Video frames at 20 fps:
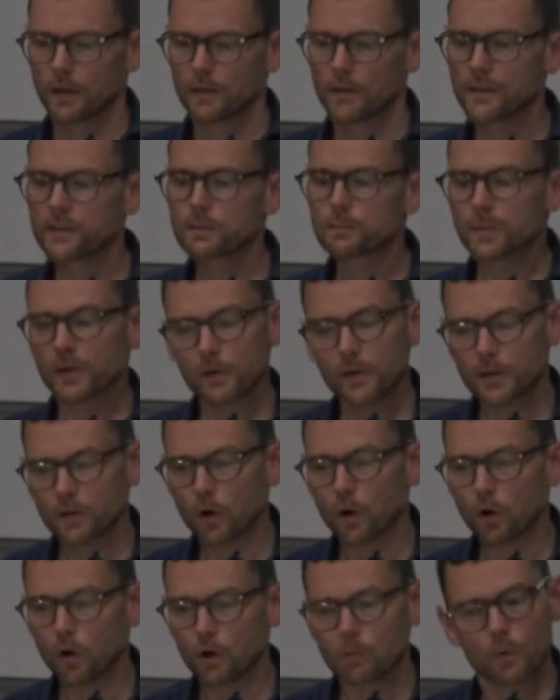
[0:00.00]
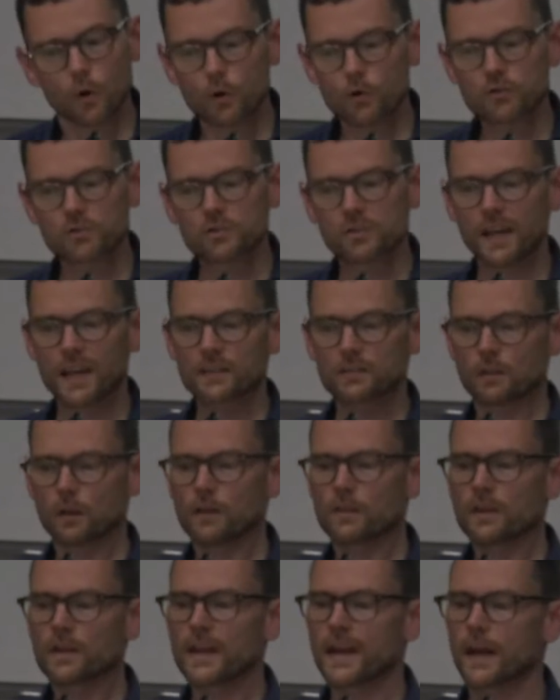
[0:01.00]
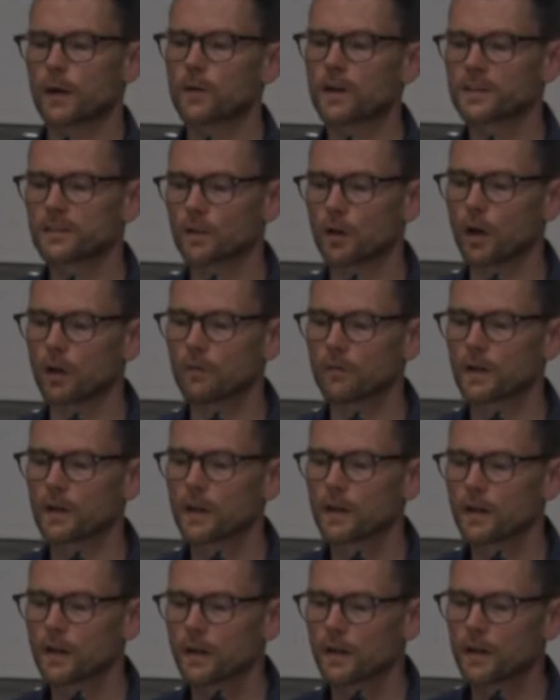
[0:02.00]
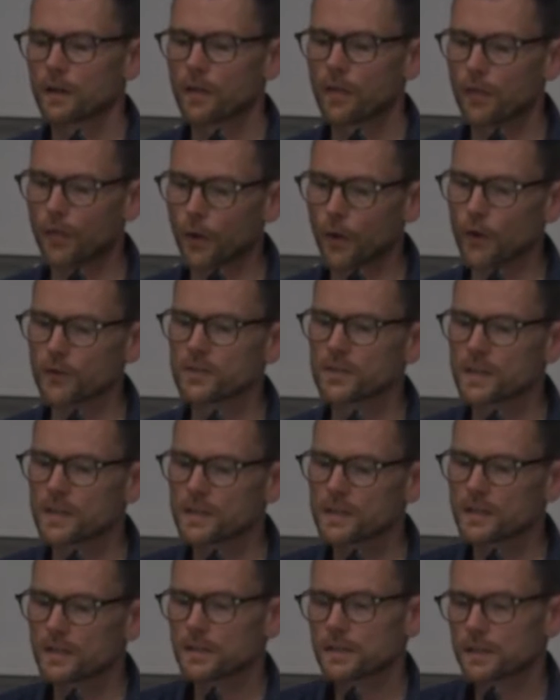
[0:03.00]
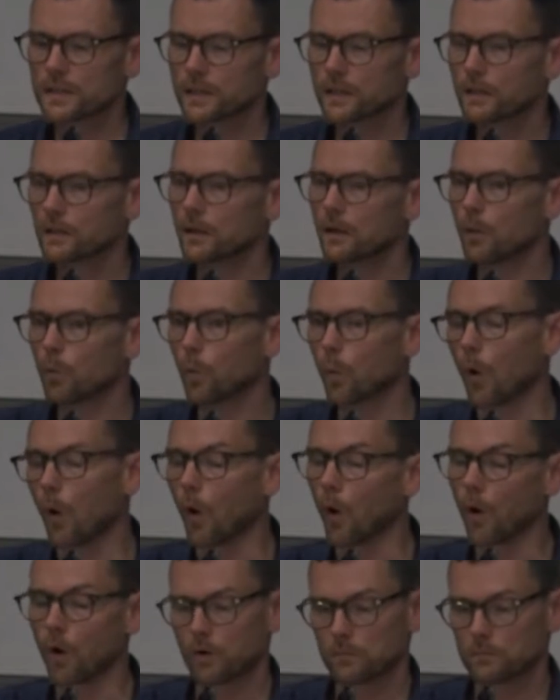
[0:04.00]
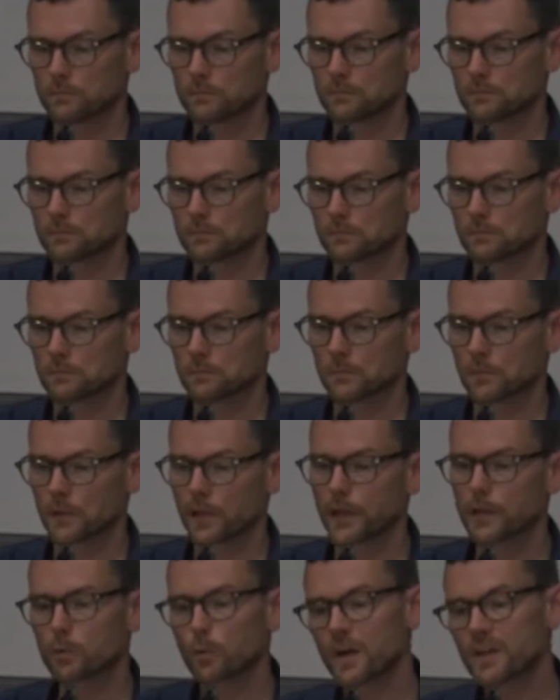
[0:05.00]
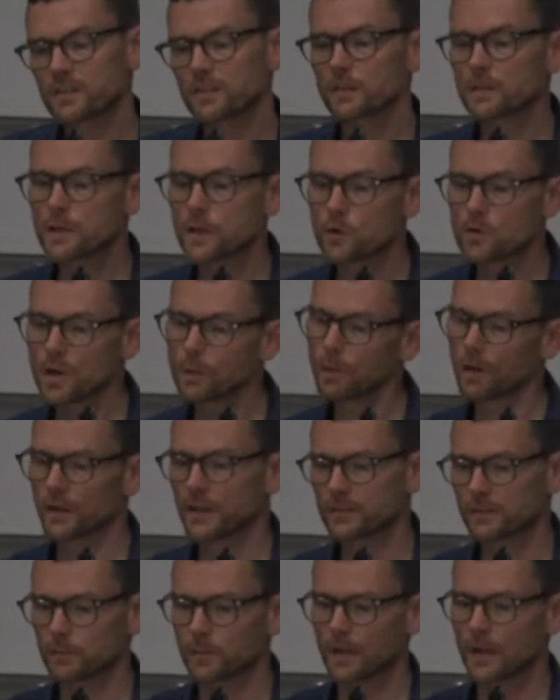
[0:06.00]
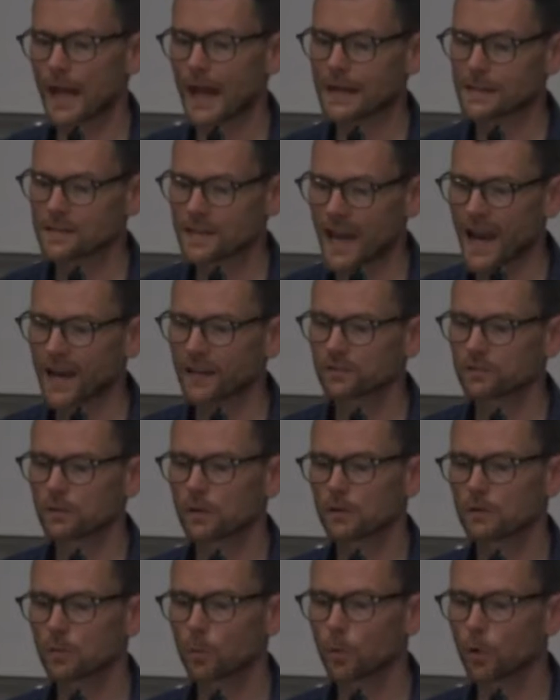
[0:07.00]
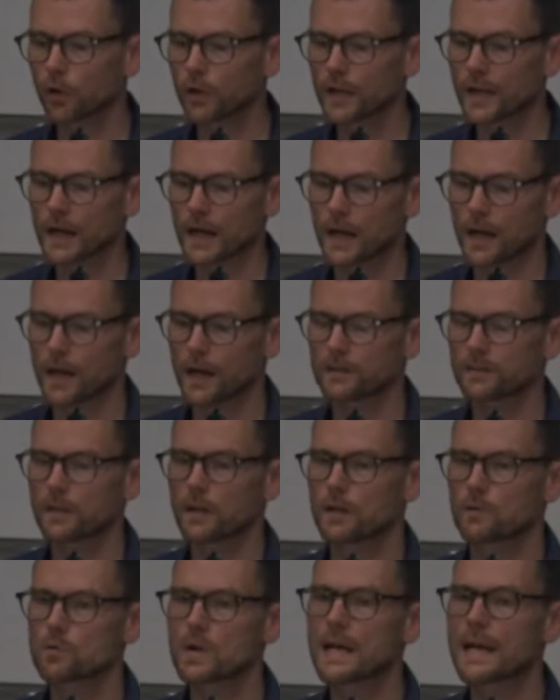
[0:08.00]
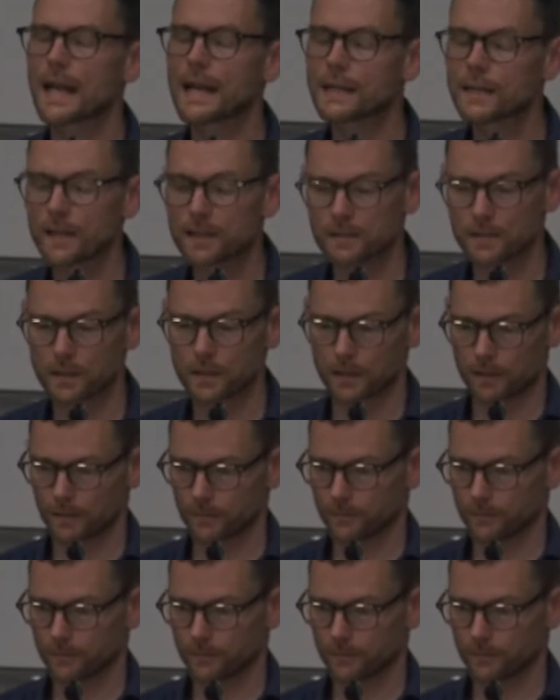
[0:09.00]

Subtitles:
this period almost takes on the character of a 30-year war in which neoliberalism attacks the working class relentlessly.